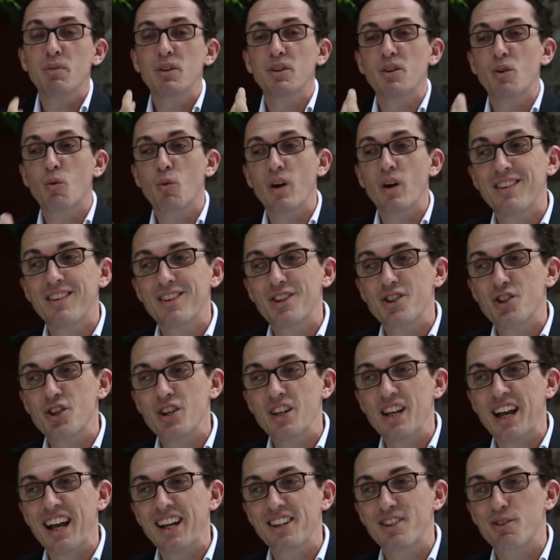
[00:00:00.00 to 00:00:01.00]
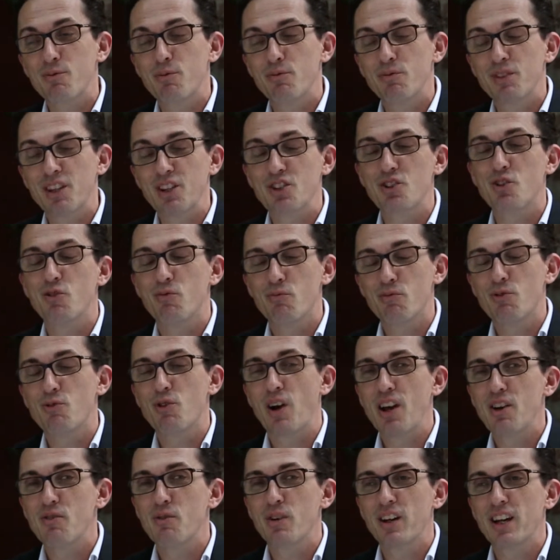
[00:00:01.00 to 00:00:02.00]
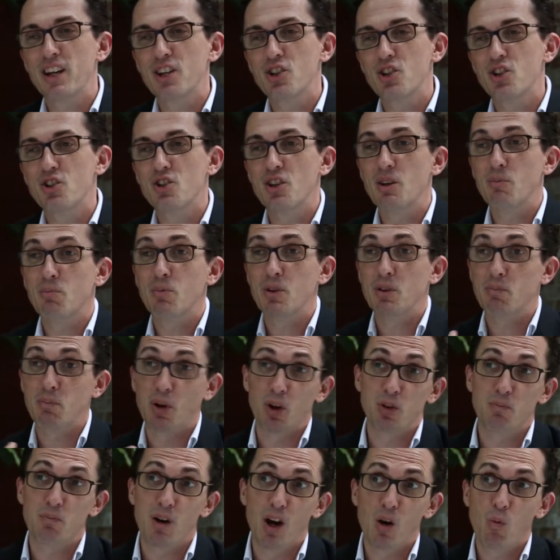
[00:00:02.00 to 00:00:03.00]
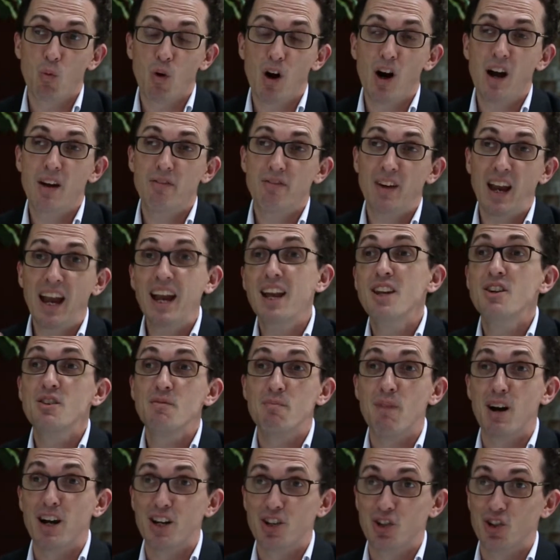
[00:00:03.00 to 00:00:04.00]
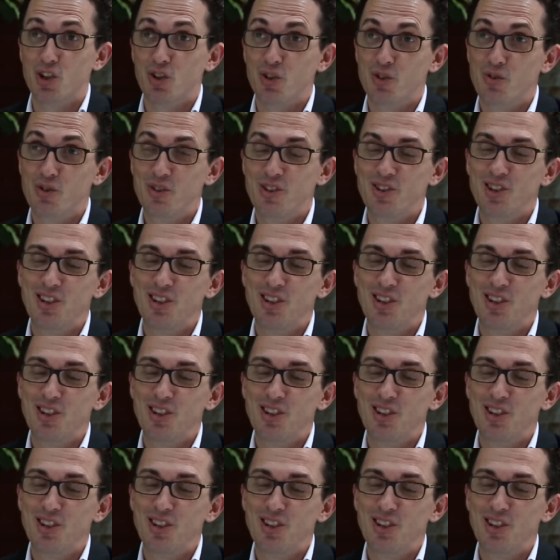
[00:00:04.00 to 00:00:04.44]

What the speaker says: and the that she has such a great relationship with both my wife and my children,